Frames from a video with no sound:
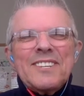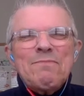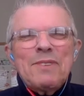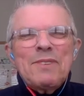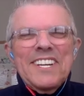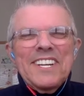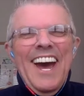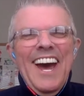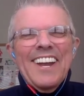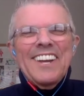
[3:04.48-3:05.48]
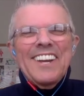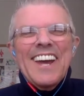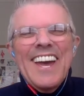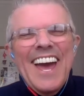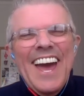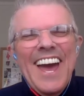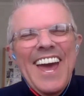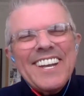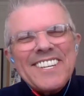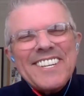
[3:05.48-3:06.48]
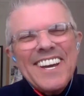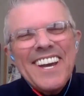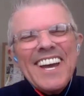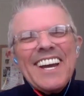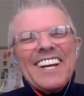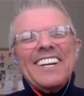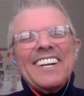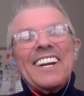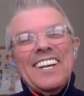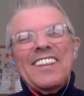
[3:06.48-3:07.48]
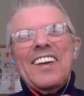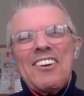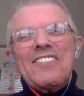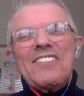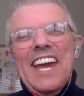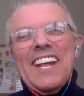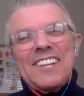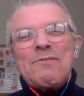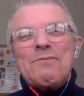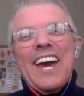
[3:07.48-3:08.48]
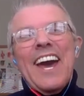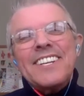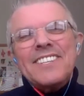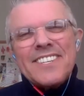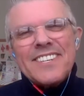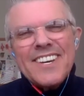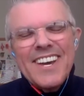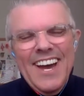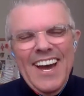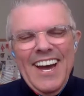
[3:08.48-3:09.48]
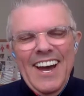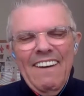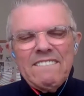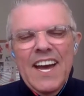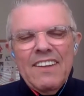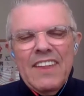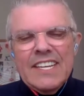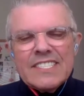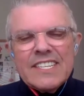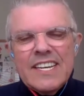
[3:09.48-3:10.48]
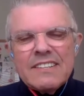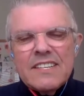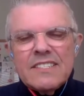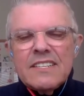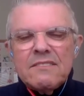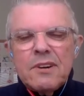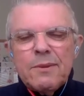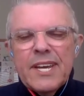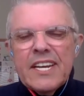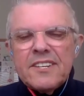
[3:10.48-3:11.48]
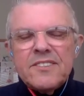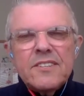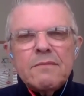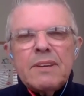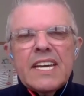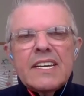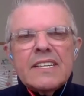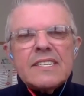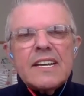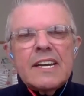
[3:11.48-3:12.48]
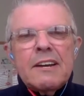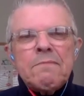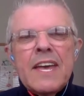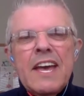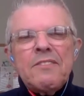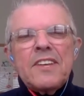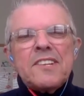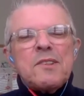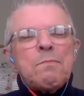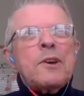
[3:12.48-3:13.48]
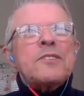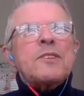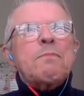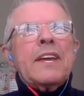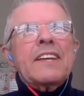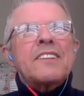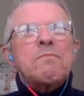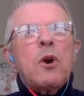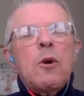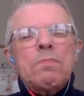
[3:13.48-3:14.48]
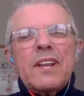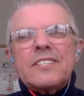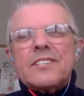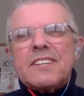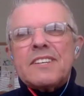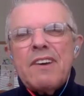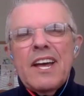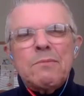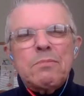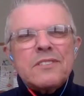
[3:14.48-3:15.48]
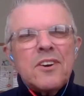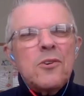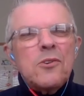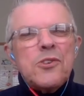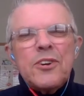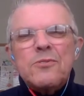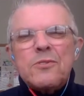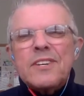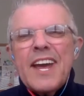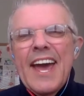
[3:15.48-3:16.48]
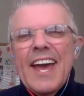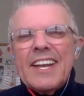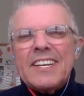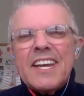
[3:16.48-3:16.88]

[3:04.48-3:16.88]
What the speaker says: have been done and clearly they're on the ends of canes. And they said, oh, what are we going to do? Because these are supposed to be small pleasures available to all children, and